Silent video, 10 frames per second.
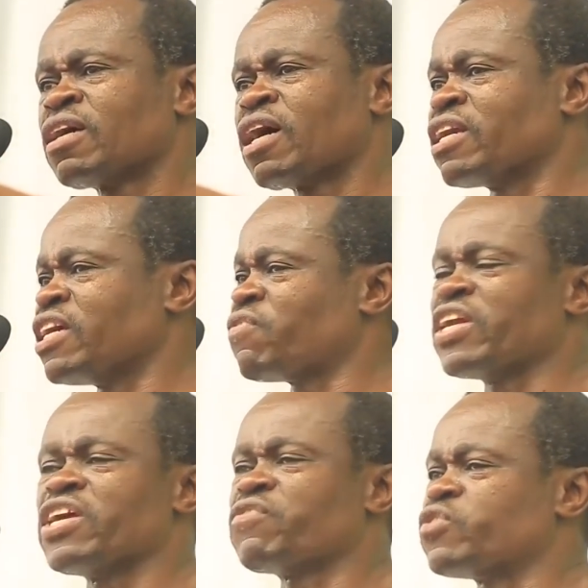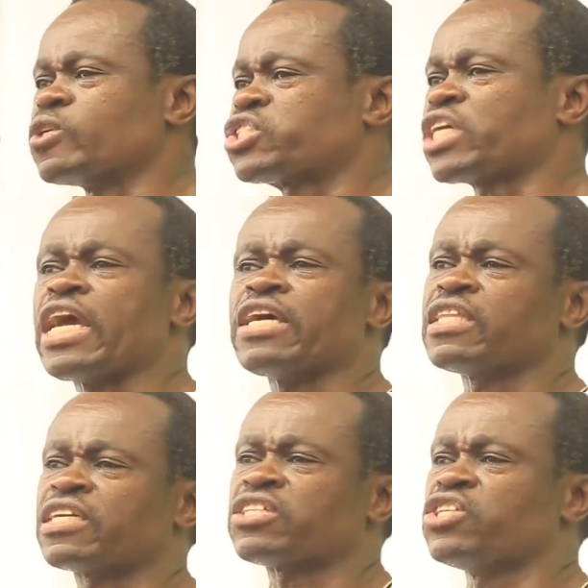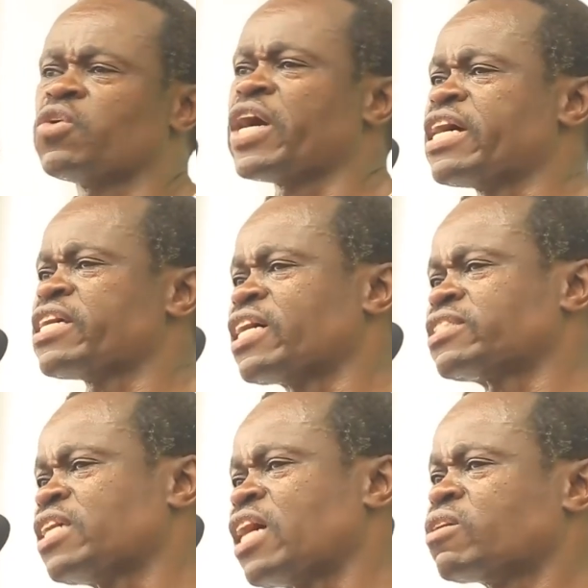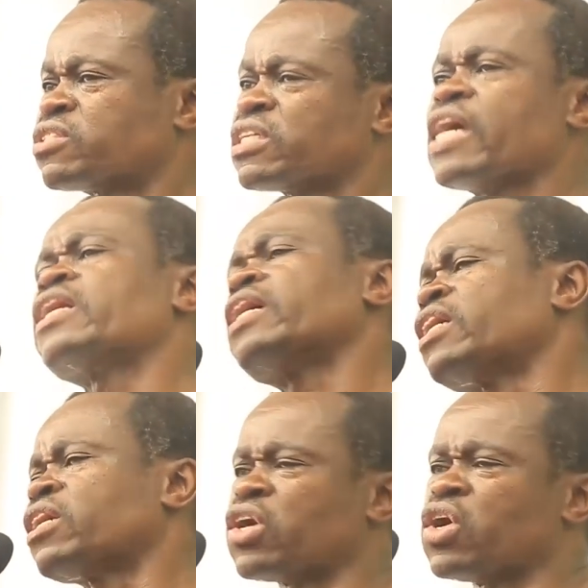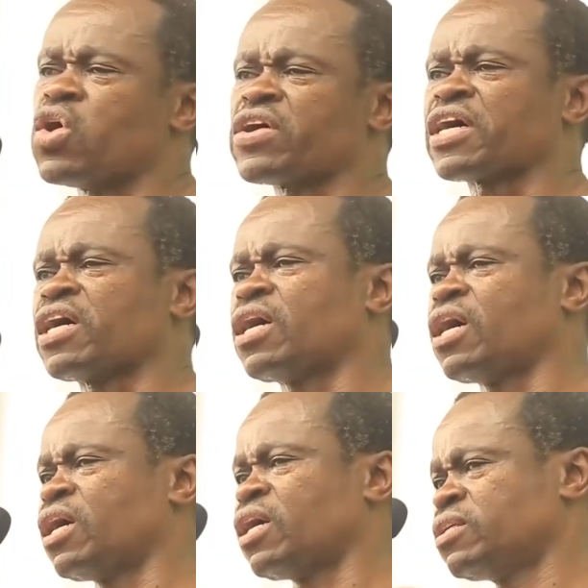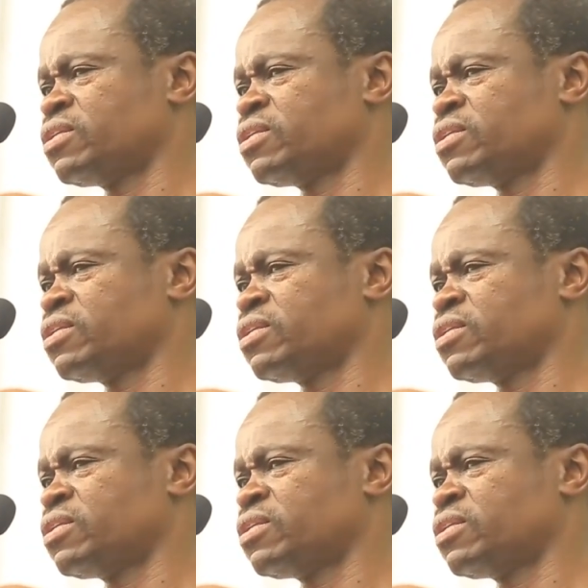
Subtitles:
And even if you say that Yoweri has now stayed a little longer,